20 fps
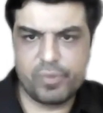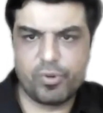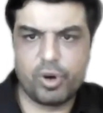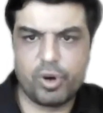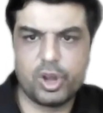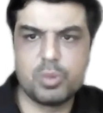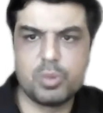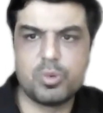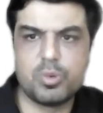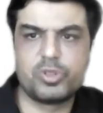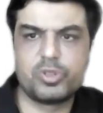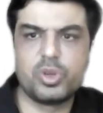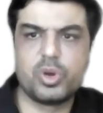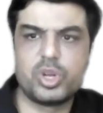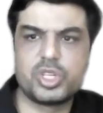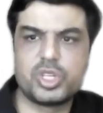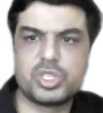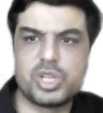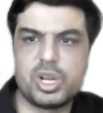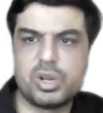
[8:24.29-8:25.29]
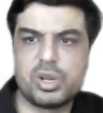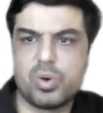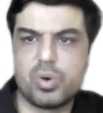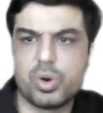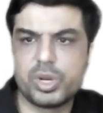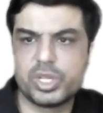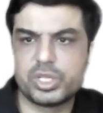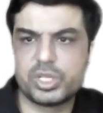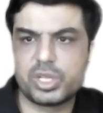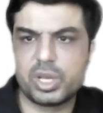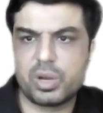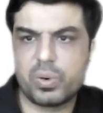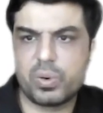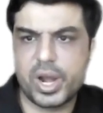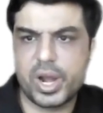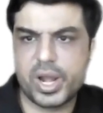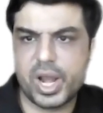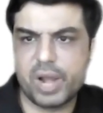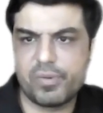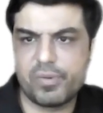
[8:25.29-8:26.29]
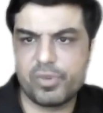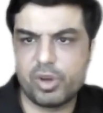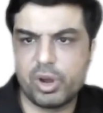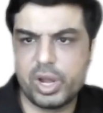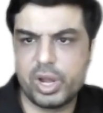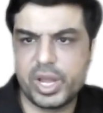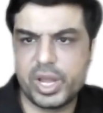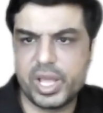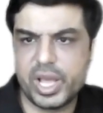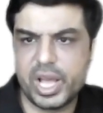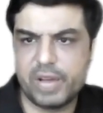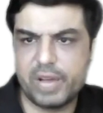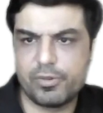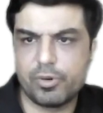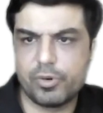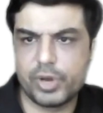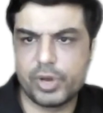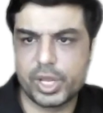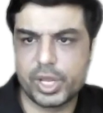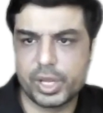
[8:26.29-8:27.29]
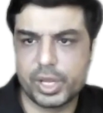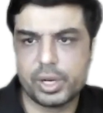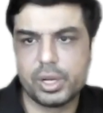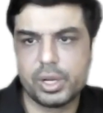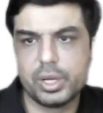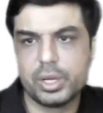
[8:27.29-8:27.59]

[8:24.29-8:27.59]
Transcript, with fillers: volume of the original cone is required that we already have over here.